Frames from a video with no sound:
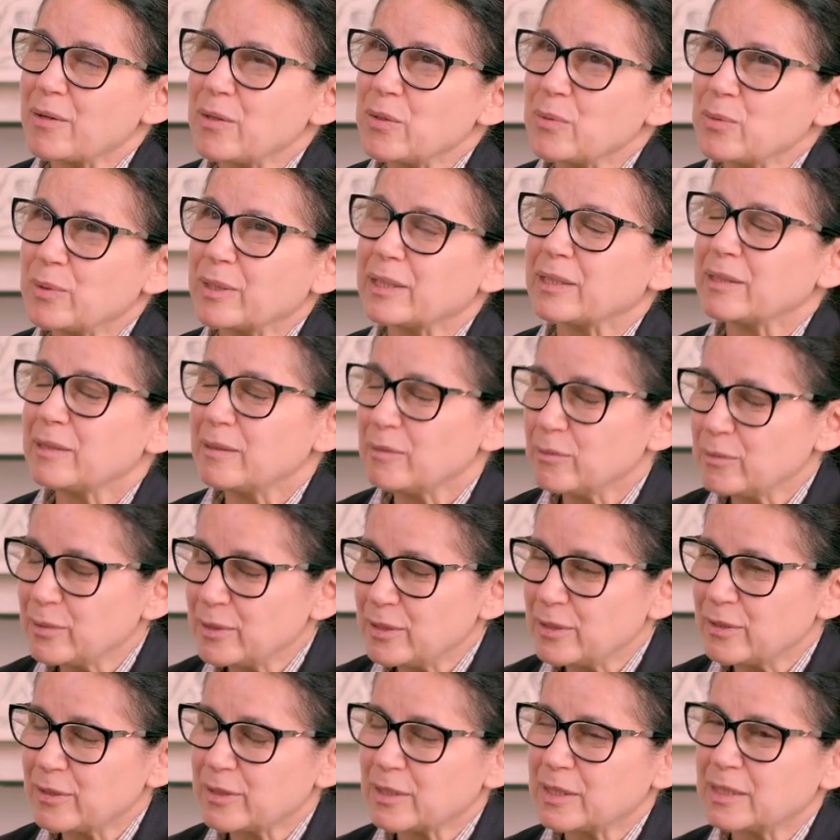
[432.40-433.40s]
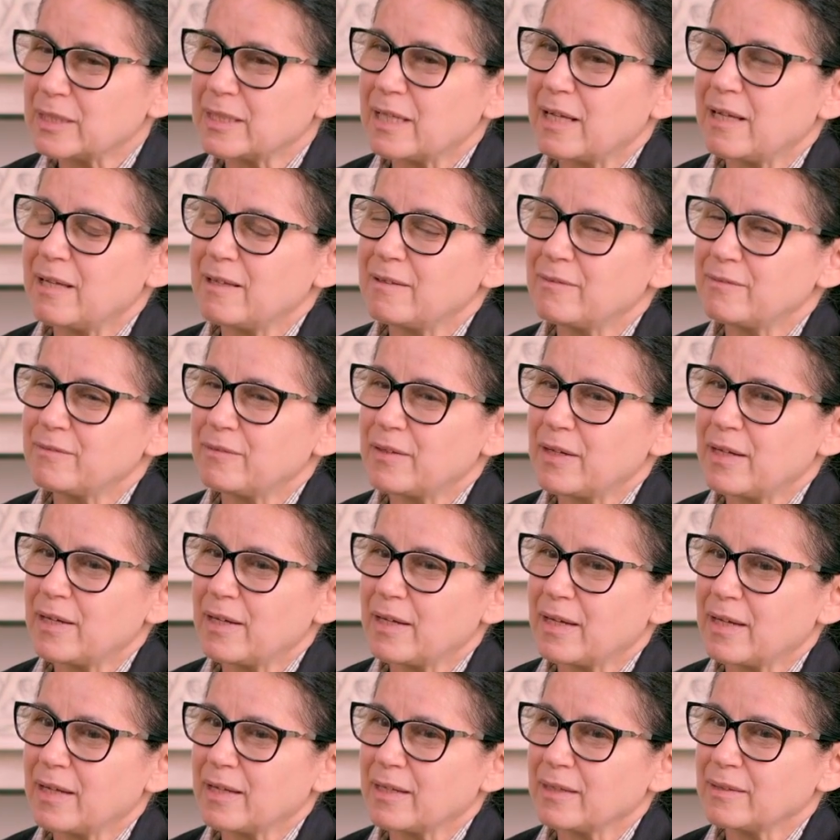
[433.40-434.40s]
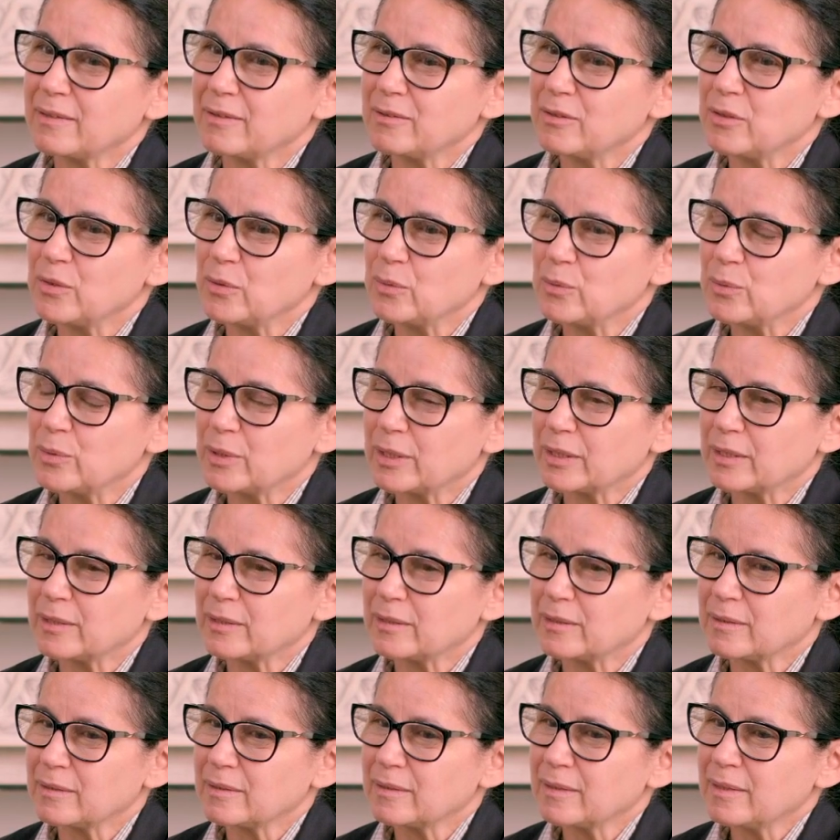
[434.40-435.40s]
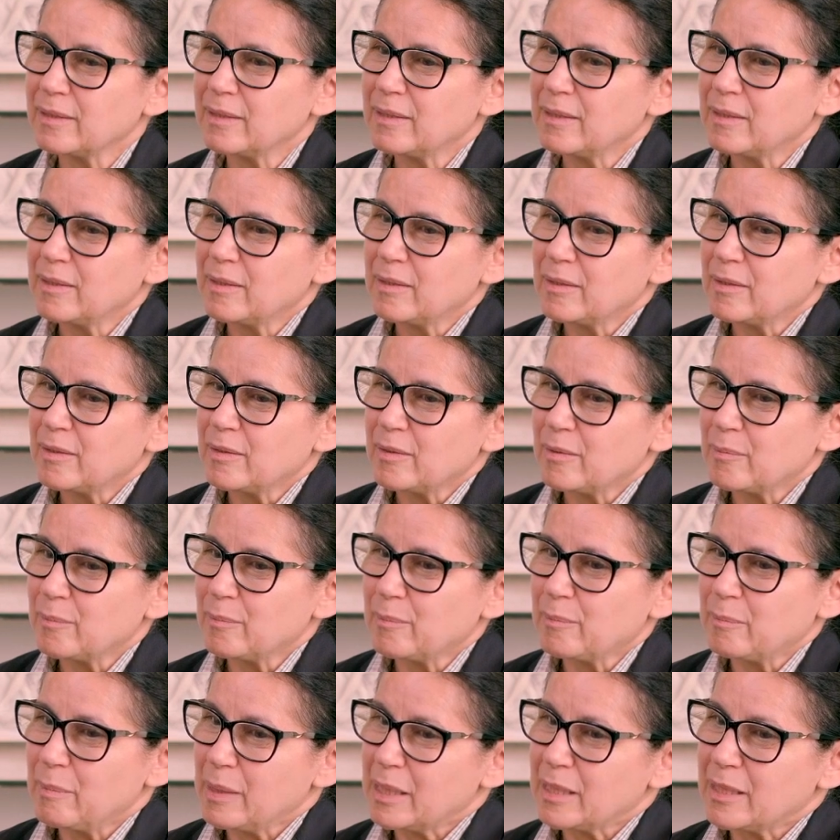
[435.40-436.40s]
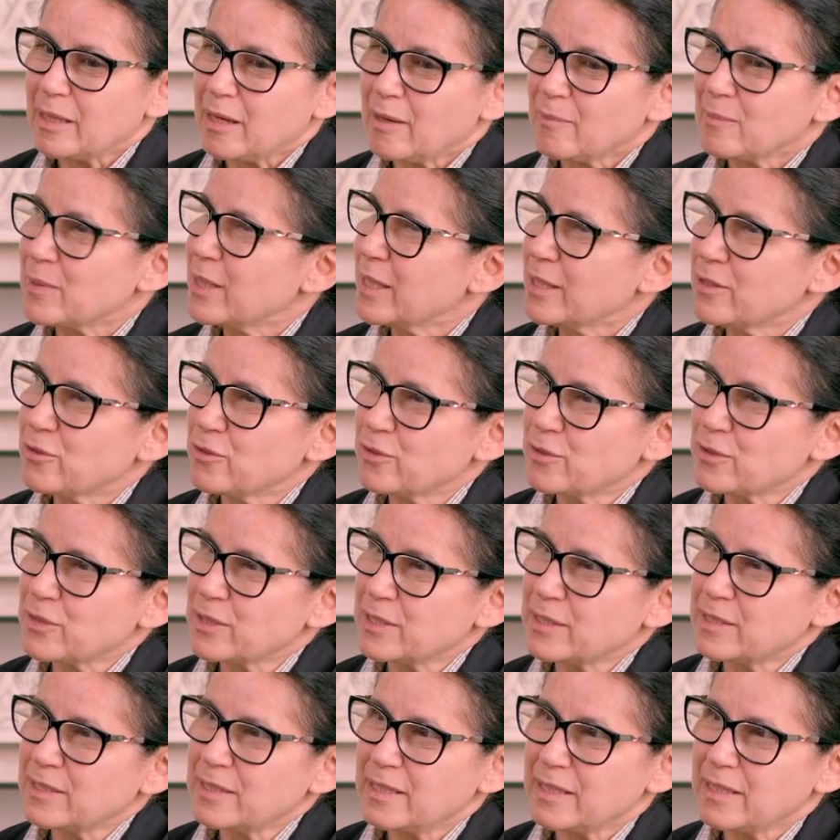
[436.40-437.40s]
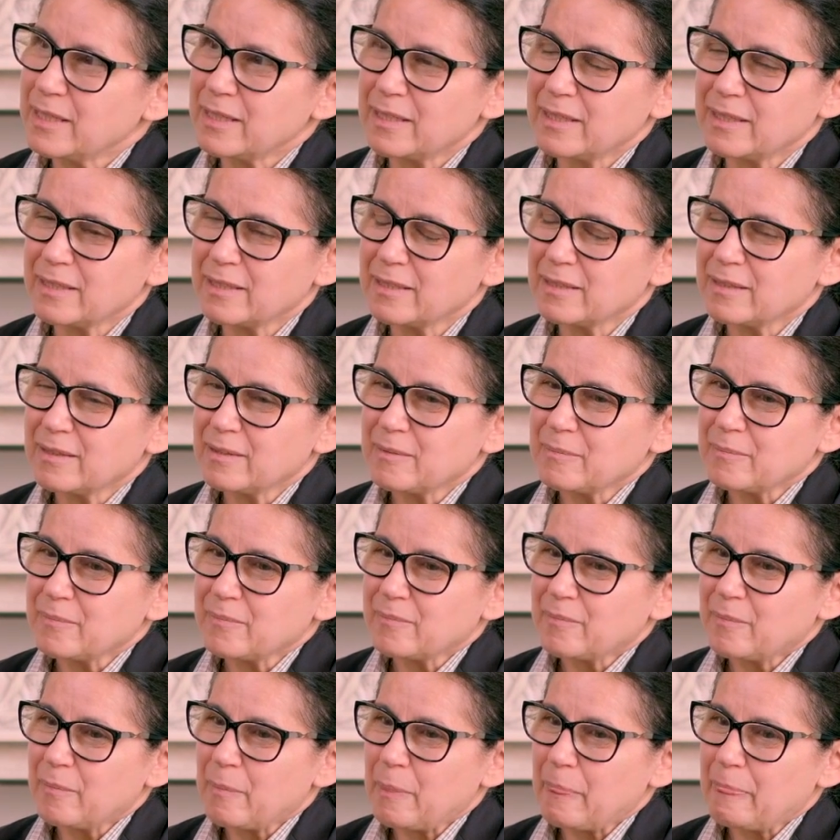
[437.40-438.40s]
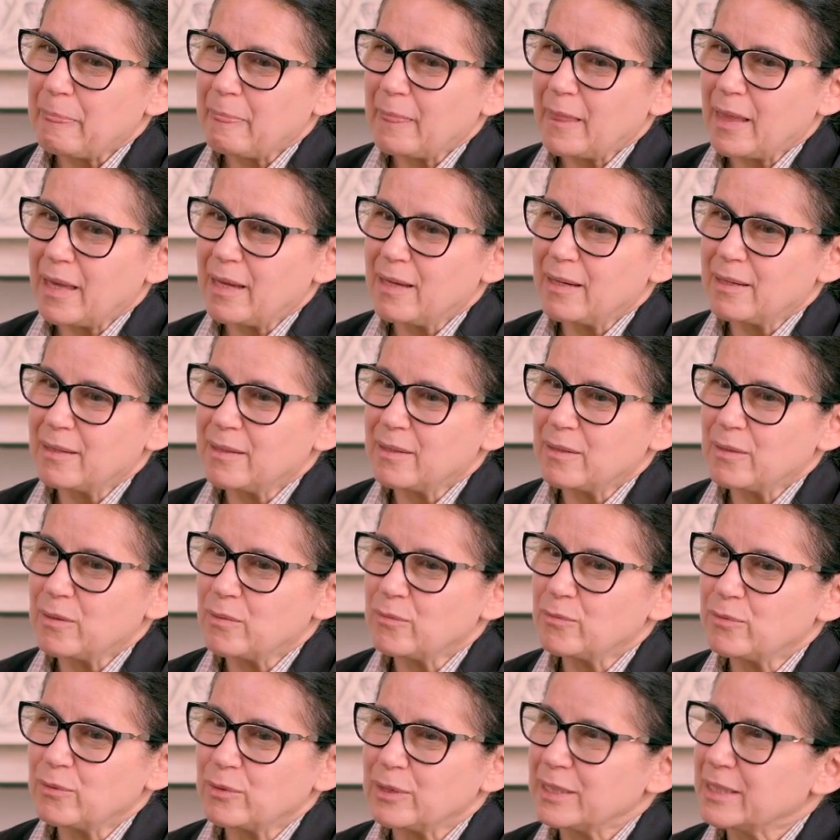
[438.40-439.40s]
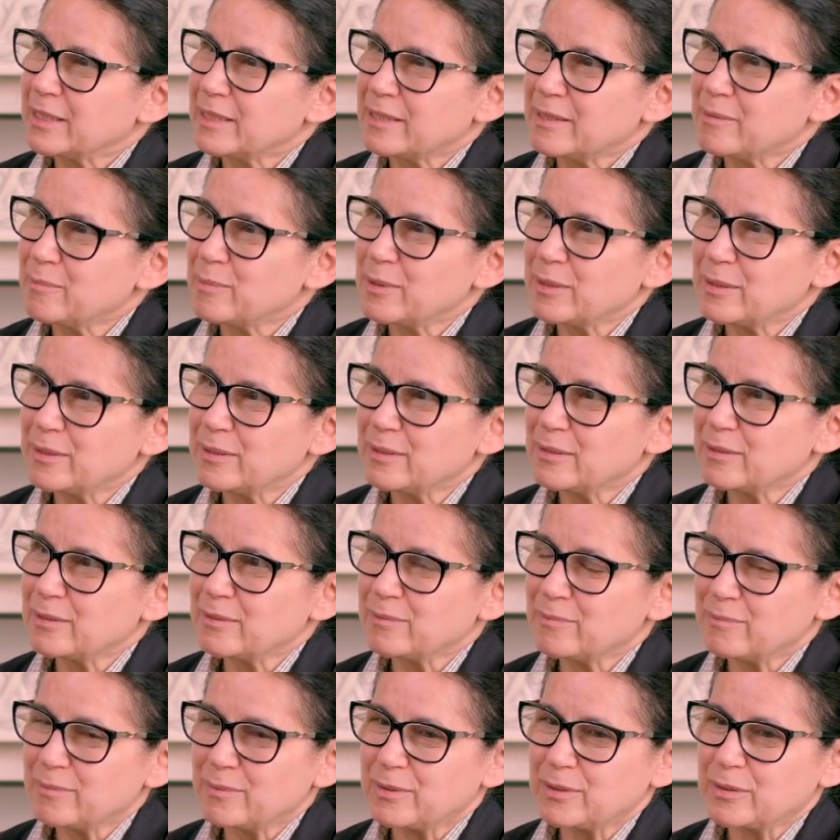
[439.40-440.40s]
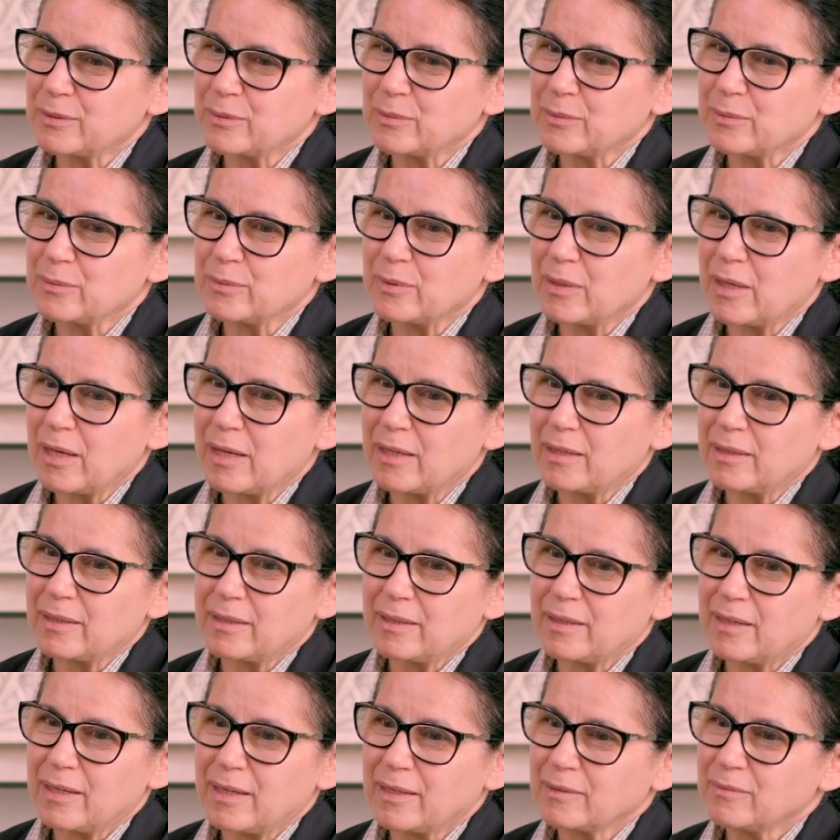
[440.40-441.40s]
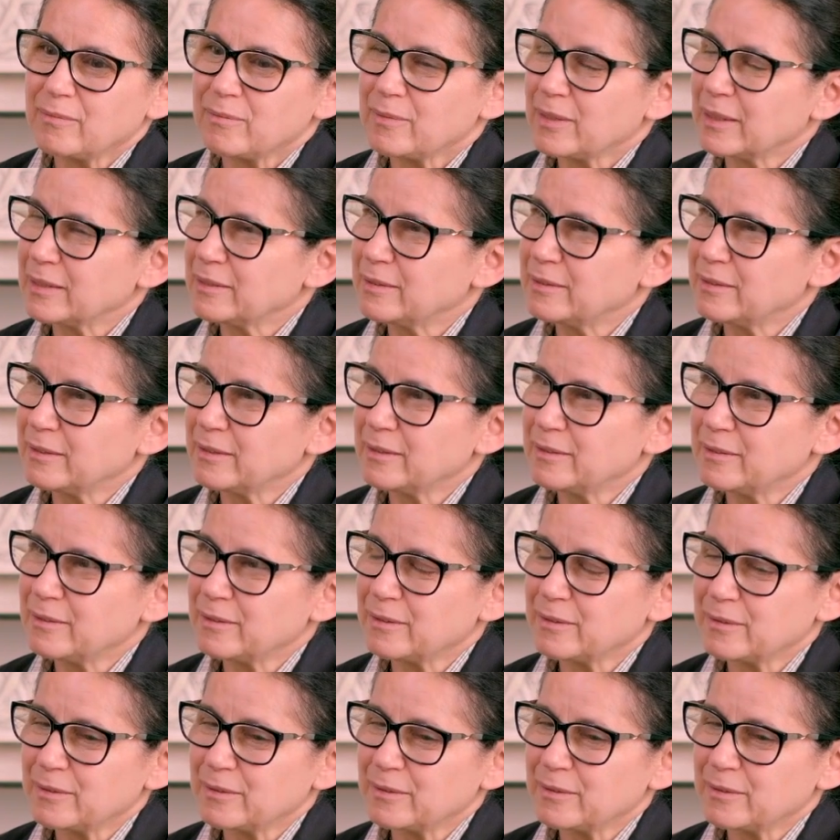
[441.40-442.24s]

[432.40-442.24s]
you can lose yourself and you can become dangerously vulnerable to unwanted